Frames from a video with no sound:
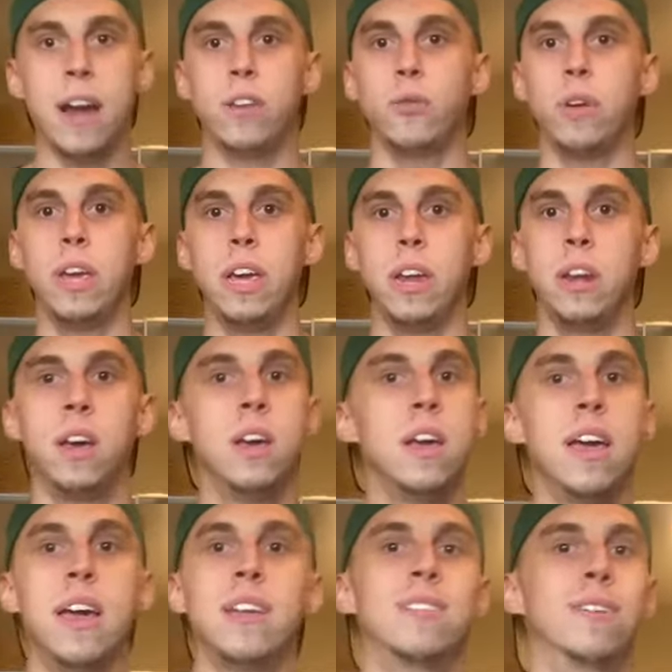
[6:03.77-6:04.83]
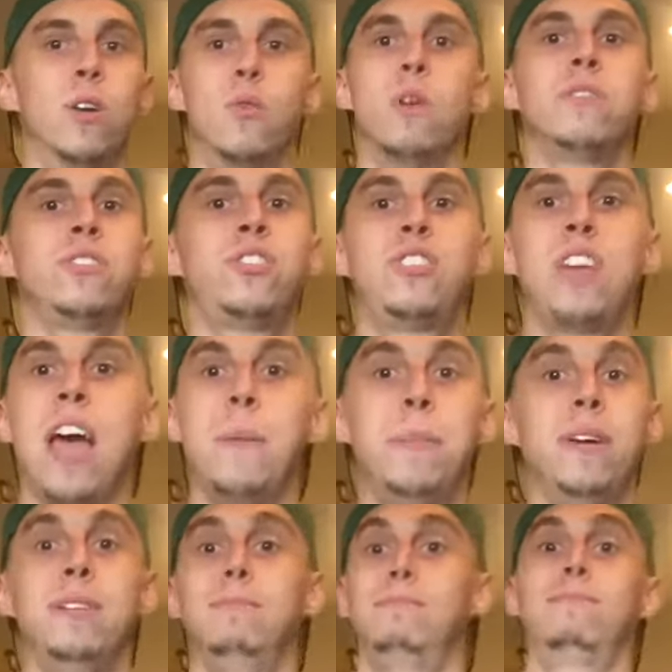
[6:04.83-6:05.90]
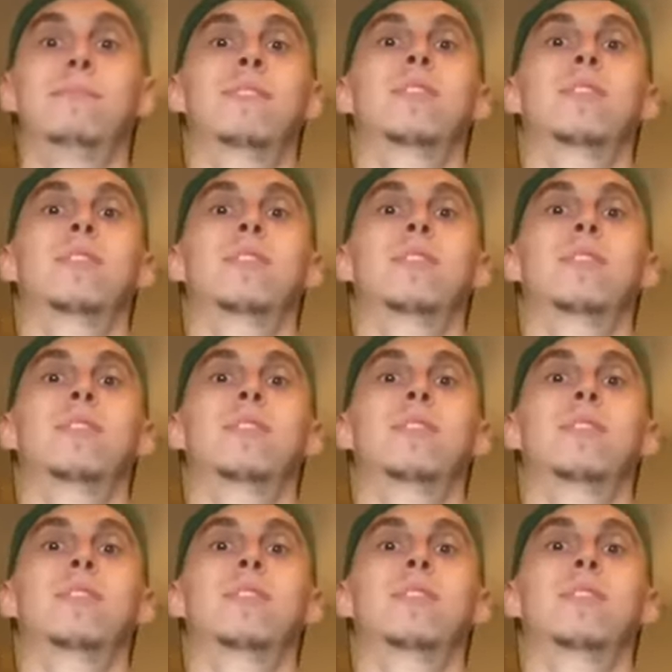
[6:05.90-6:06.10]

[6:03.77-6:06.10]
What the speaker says: Green and Aroldis Chapman.